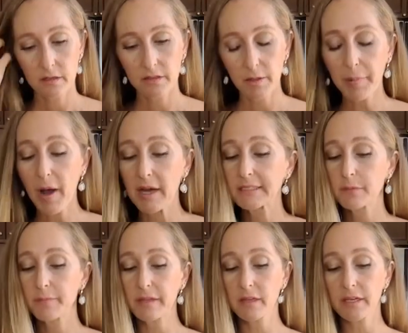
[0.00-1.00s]
the
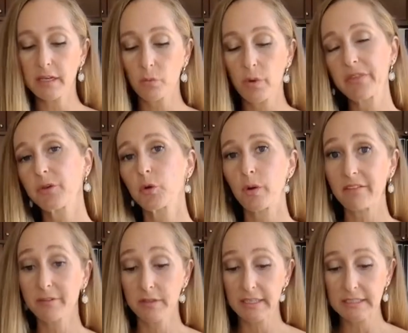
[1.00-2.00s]
possibility with
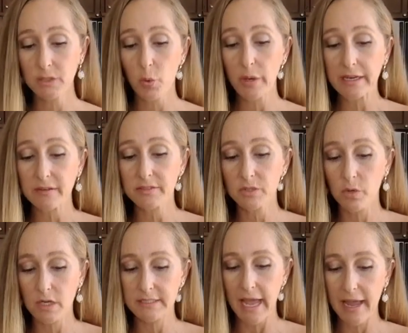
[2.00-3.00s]
whoever this Queen of
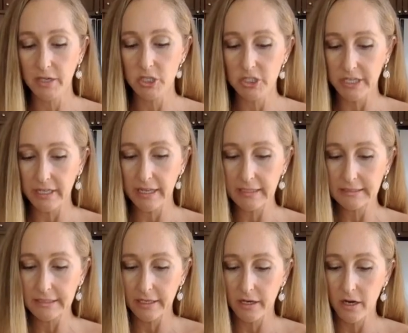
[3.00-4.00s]
Swords energy is
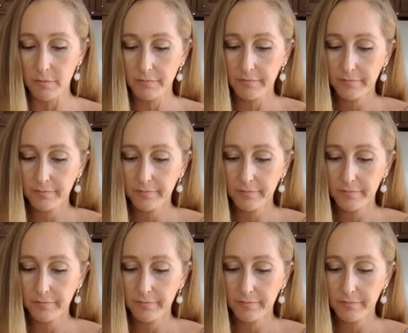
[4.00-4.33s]
here.